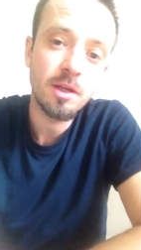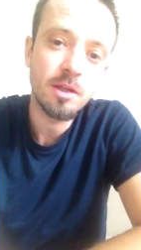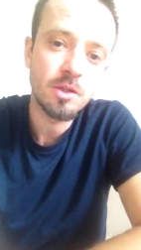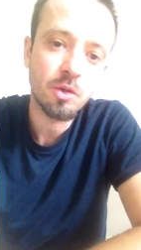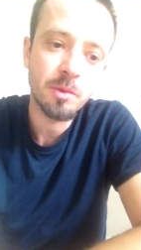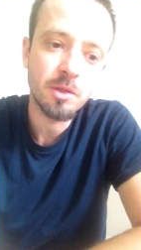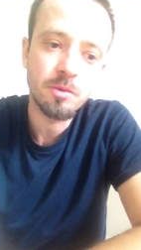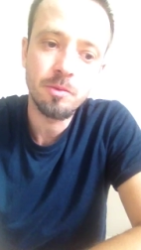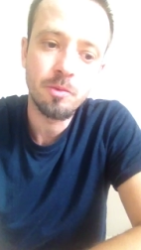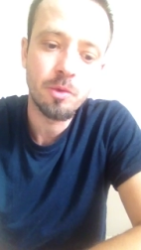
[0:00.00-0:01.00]
instruments
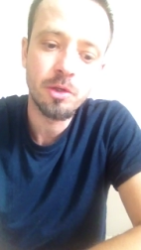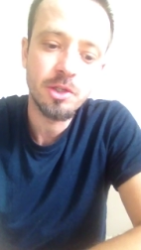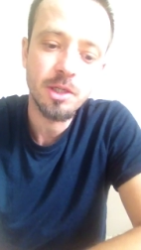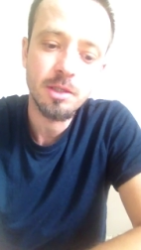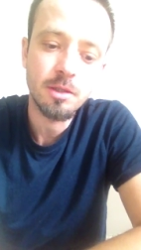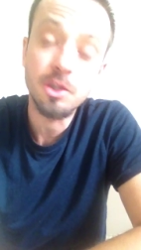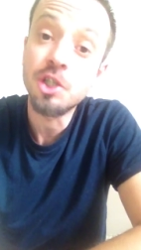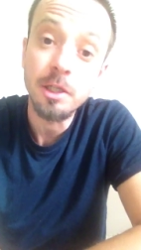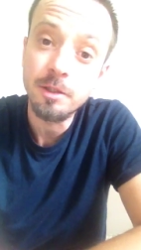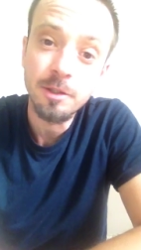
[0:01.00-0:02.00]
were just
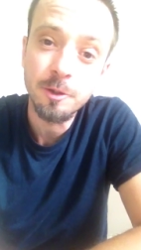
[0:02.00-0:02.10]
shit.